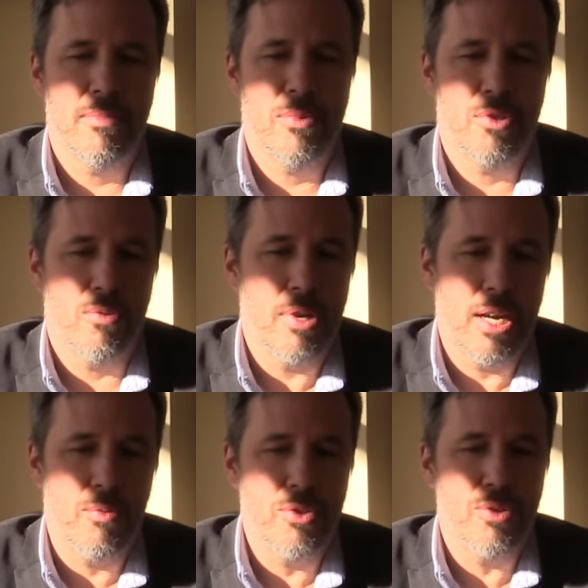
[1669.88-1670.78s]
so
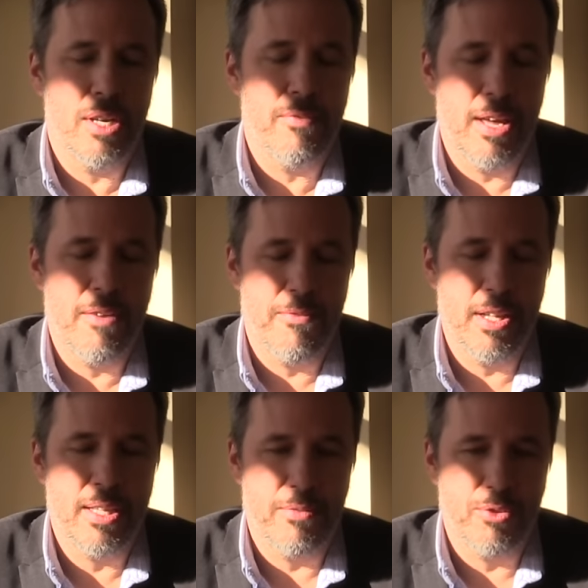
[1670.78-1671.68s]
I was I,
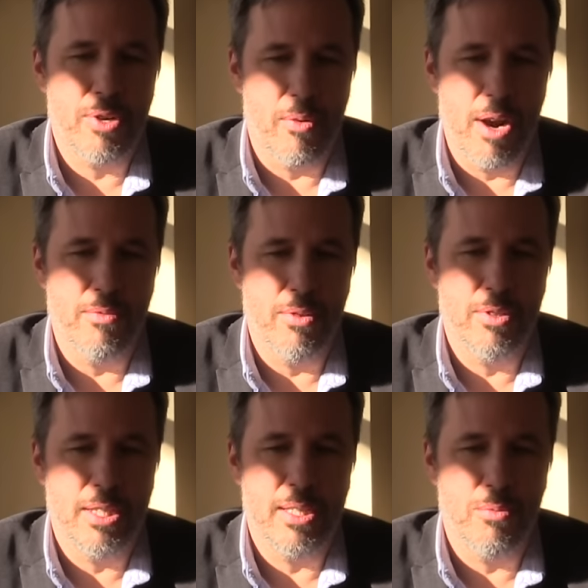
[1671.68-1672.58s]
felt after arrival
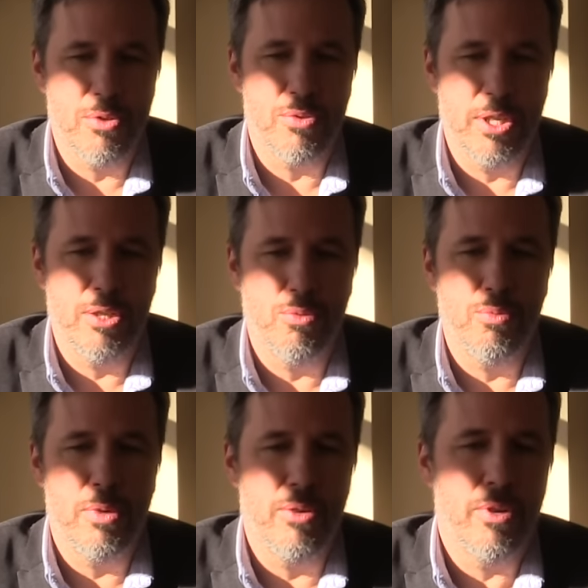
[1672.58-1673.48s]
that I was ready to
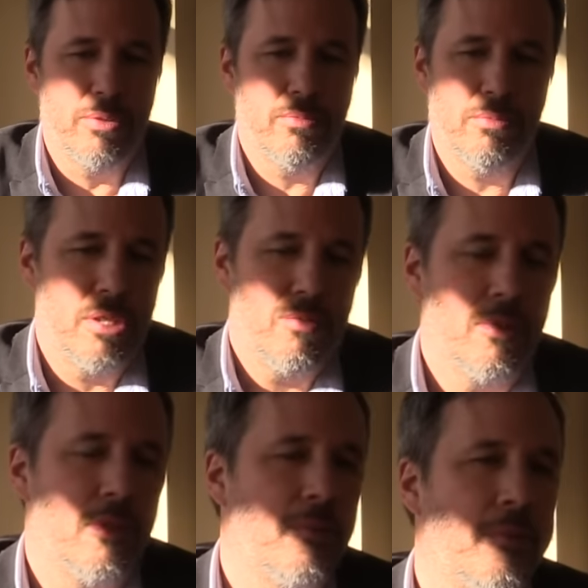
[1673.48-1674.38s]
do Blade Runner. That's
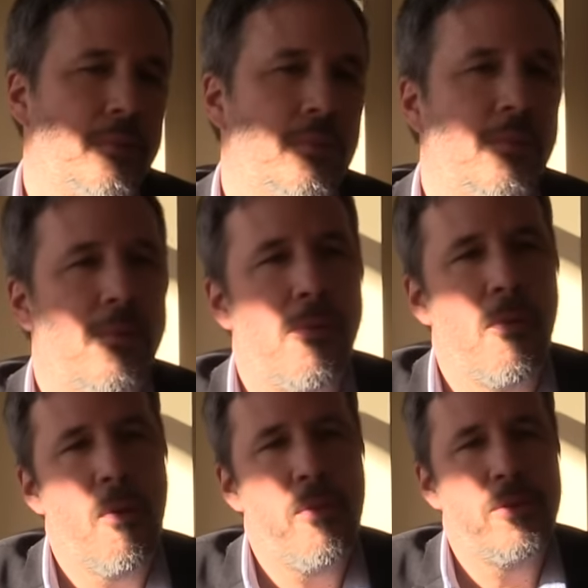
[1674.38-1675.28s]
what. so where do you go
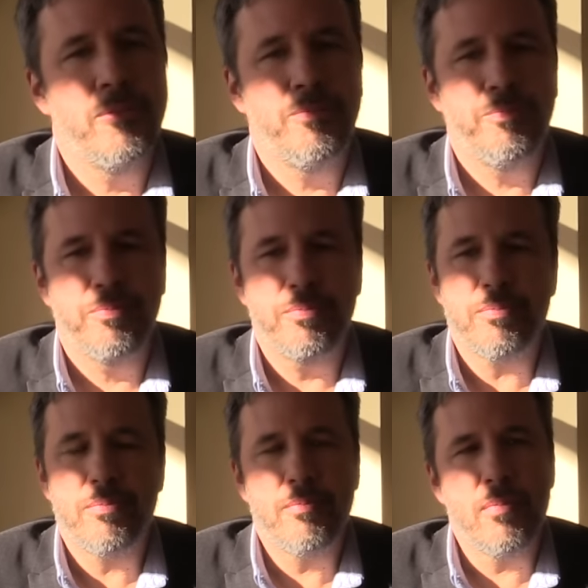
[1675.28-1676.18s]
from there? Because I'm
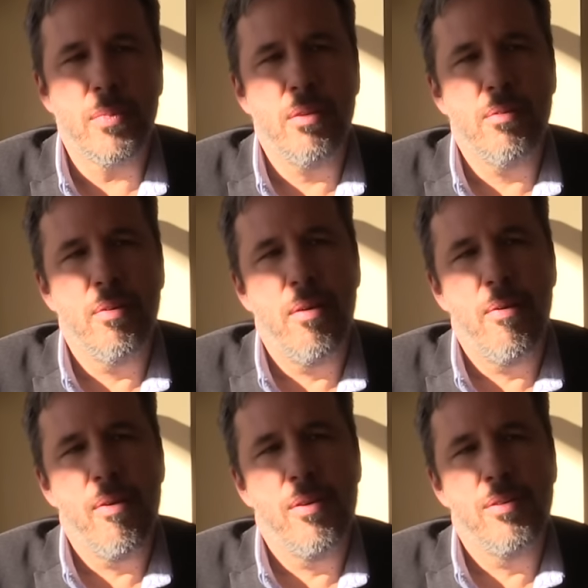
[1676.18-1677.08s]
sure I mean, unless you make a
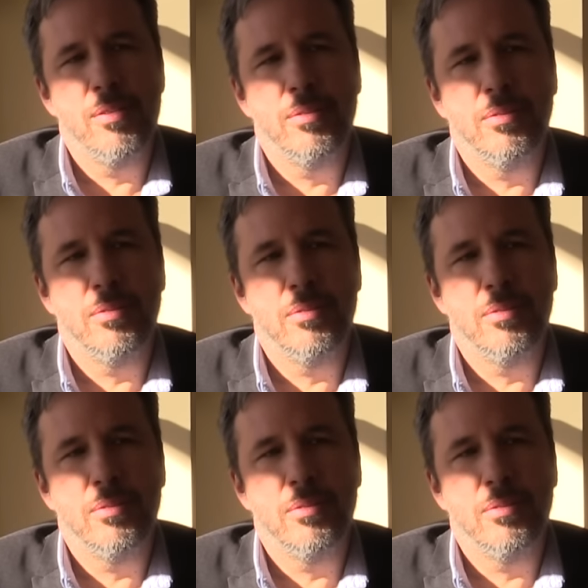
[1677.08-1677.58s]
Star Wars movie,